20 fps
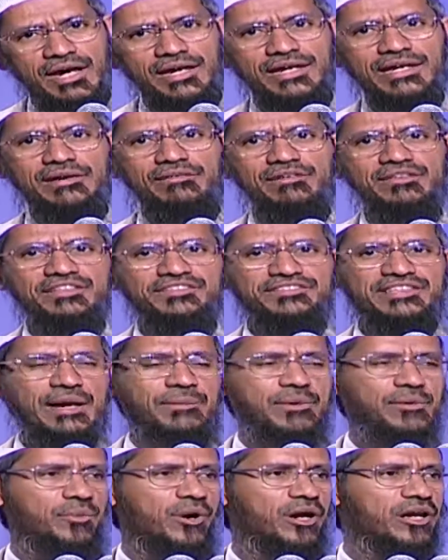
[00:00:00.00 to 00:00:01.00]
agree with
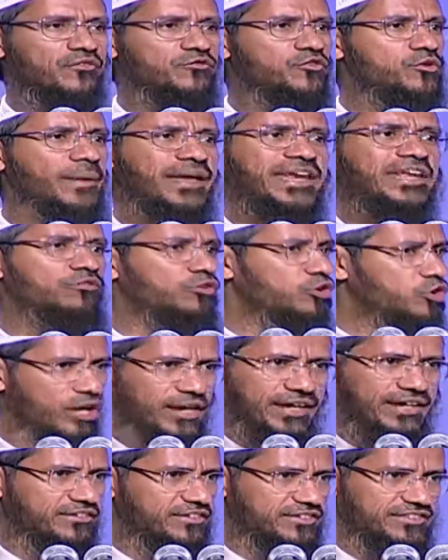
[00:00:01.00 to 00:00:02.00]
Islamic point of view. Many would
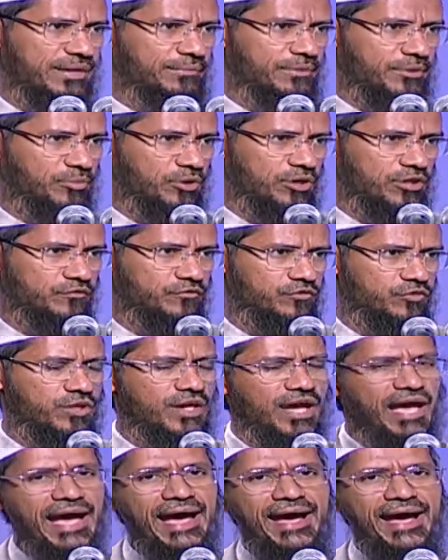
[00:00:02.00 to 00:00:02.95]
not agree with Islamic point of view.